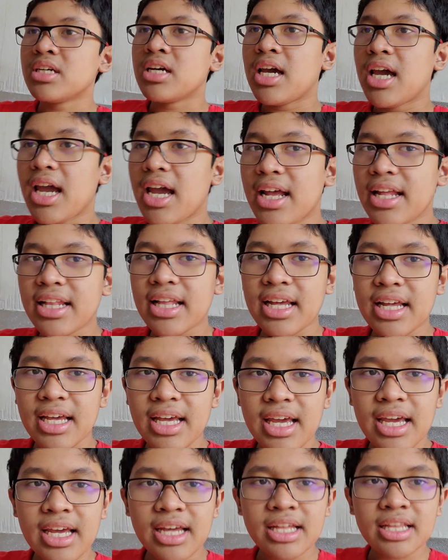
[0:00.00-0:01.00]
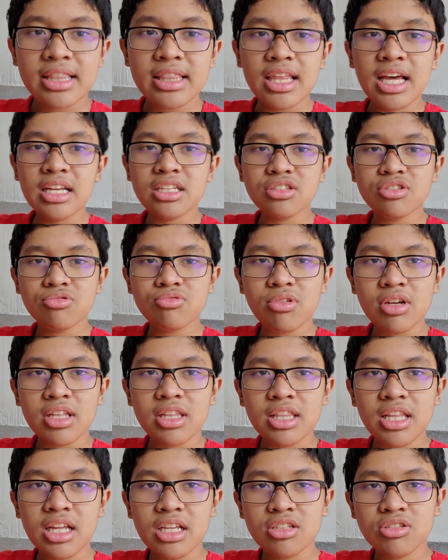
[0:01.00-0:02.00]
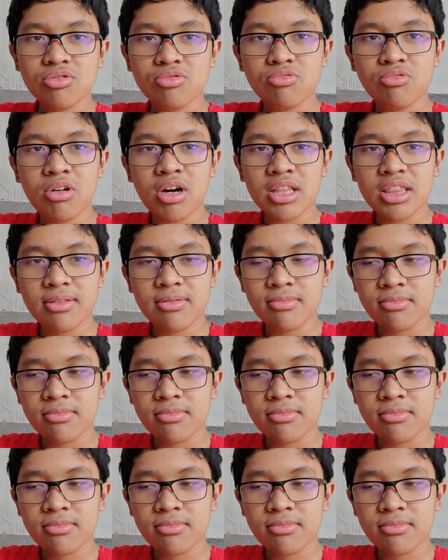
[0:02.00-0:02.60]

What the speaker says: and that's what